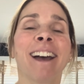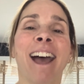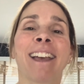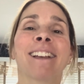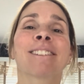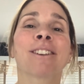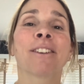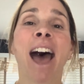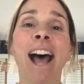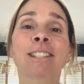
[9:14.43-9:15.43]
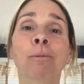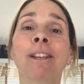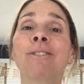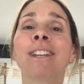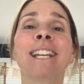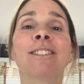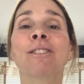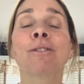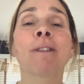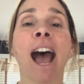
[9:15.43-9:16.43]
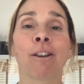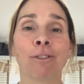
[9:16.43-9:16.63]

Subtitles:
Okay. So that's what you need to do now.